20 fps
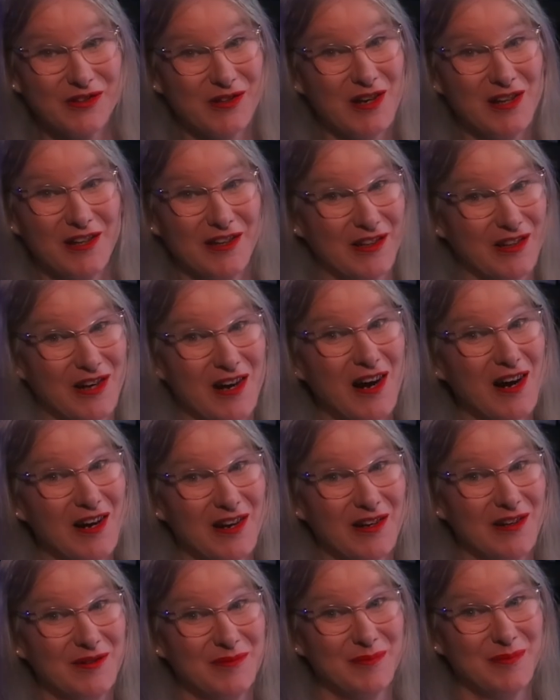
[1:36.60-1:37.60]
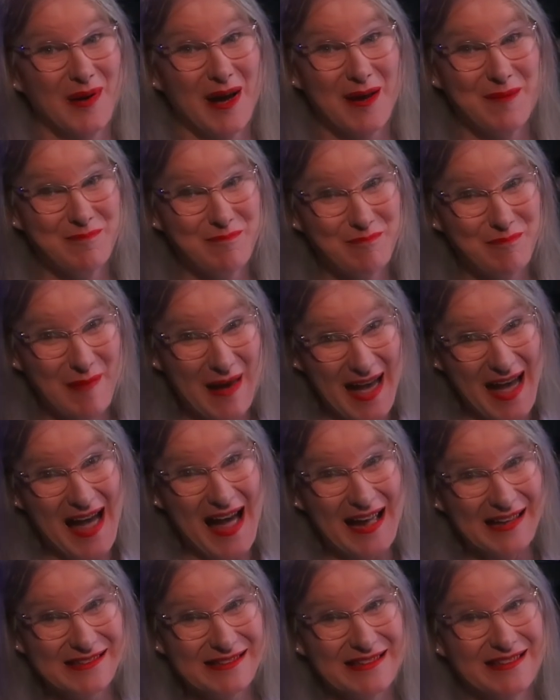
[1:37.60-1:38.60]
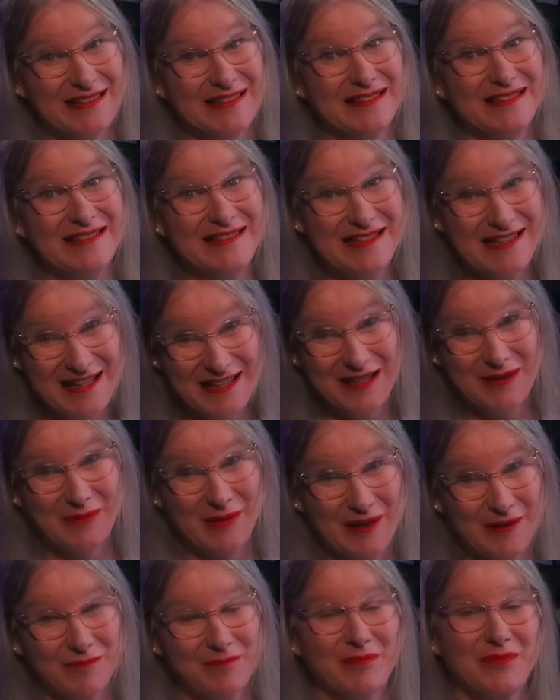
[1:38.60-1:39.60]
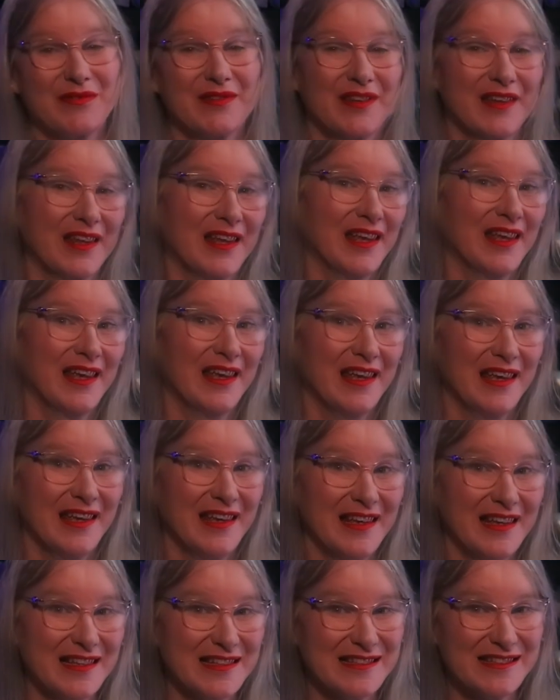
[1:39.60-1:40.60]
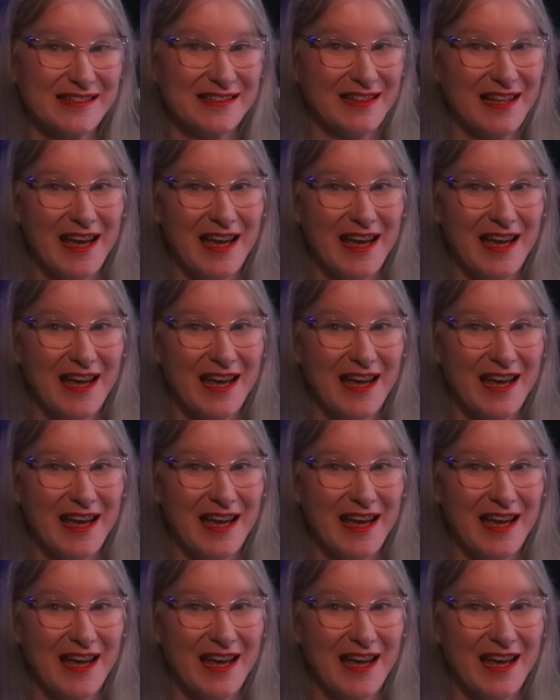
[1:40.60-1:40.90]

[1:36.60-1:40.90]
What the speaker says: Crawler Carl by Matt Dinniman is